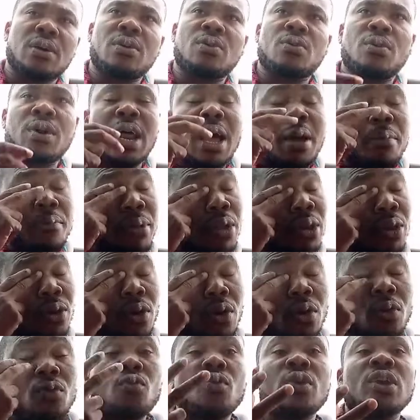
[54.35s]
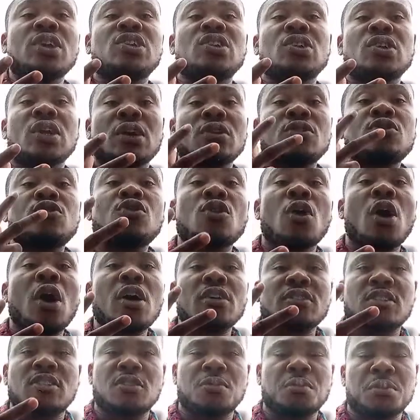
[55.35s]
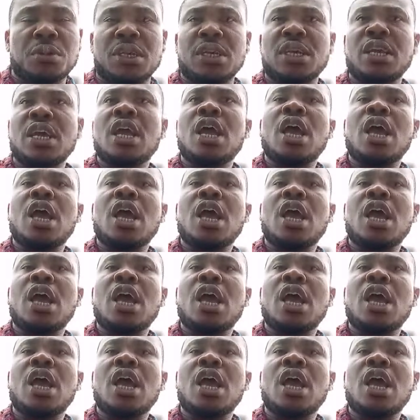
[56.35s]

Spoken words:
When I mean original, trust me.